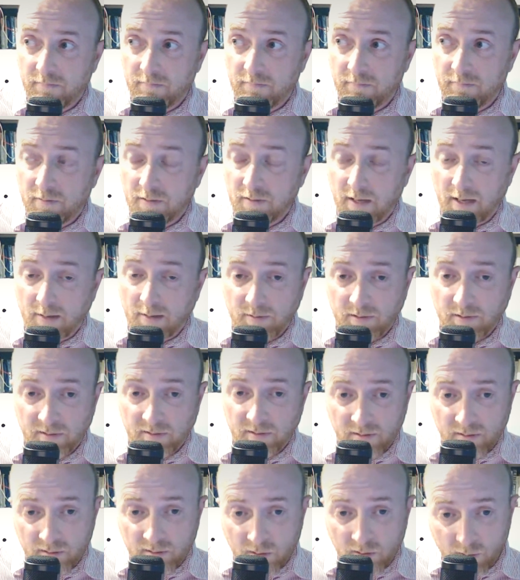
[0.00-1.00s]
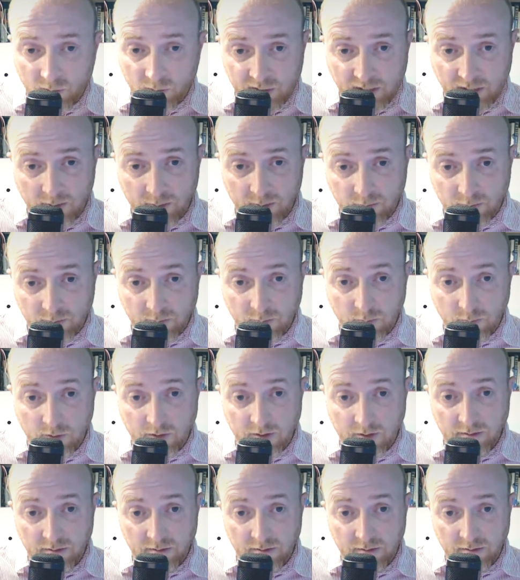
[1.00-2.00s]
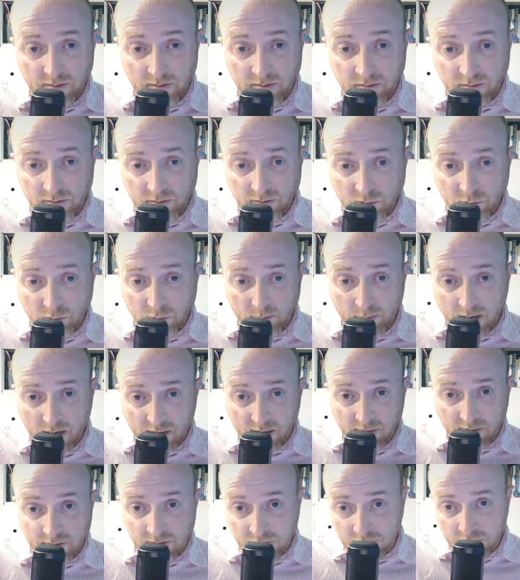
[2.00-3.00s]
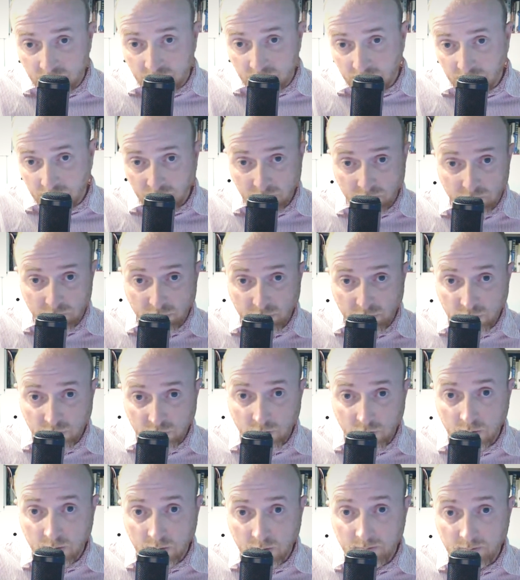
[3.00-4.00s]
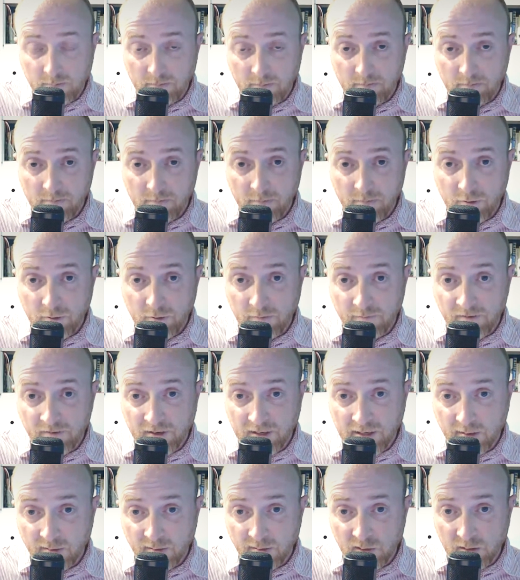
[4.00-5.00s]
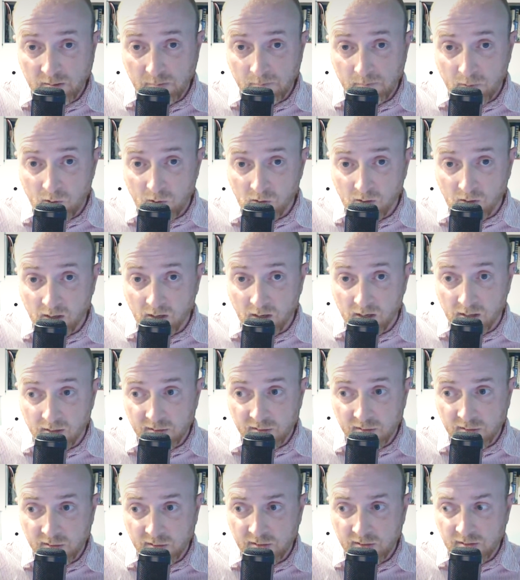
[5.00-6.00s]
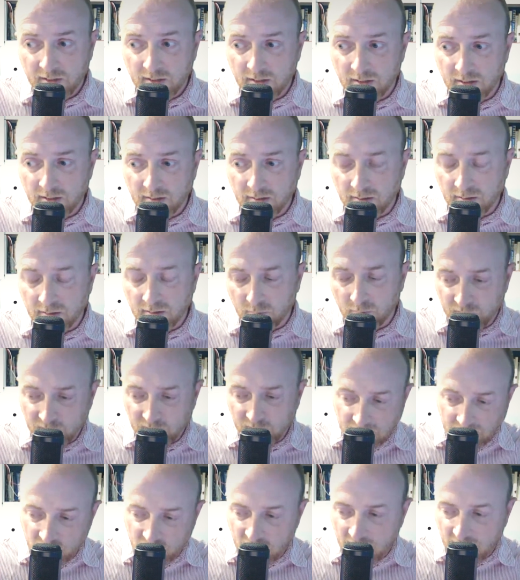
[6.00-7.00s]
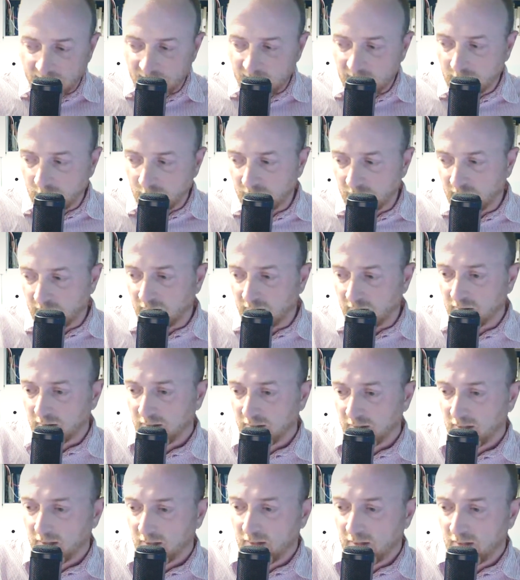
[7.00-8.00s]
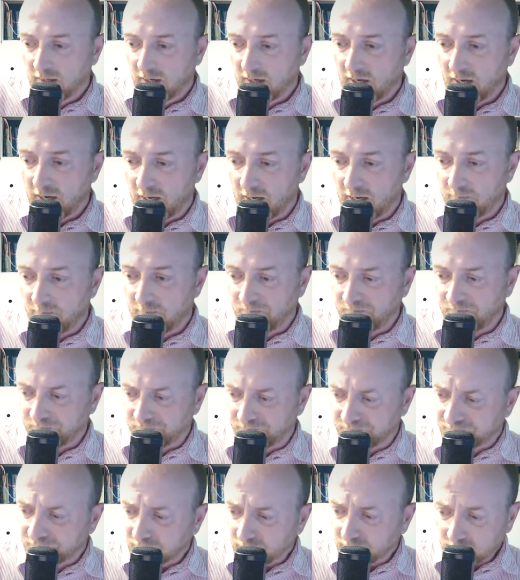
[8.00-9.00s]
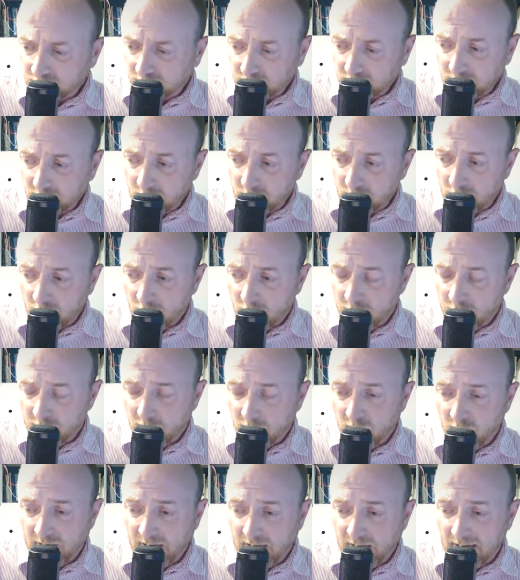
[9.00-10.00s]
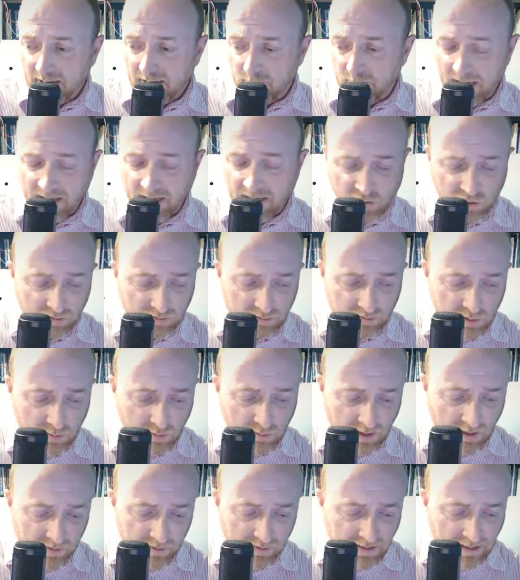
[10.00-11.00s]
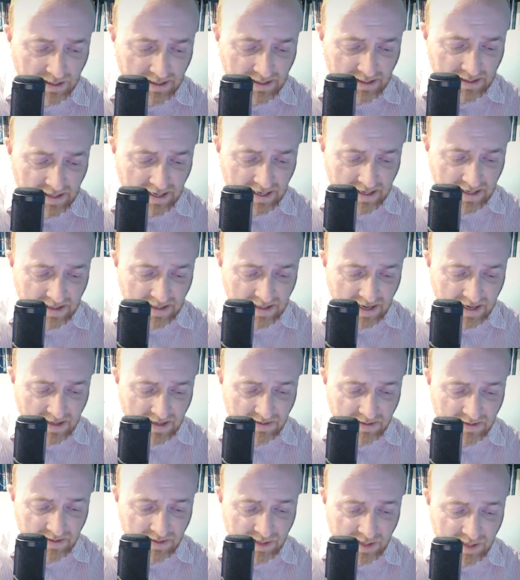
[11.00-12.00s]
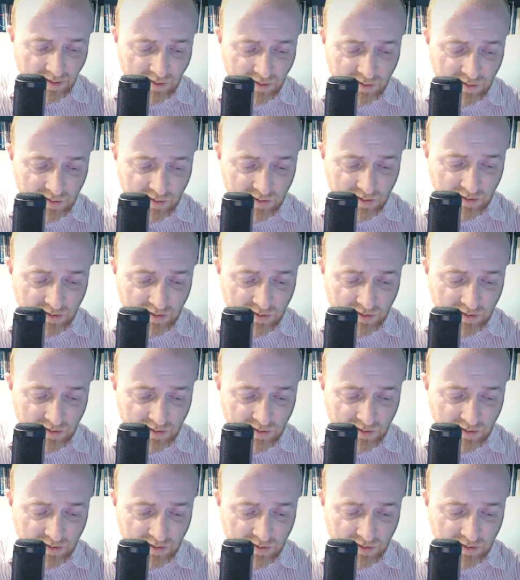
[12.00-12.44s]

came into contact with you and Mary through your videos and your podcast, and then obviously chatting with you on the Owl and Badger as well. This,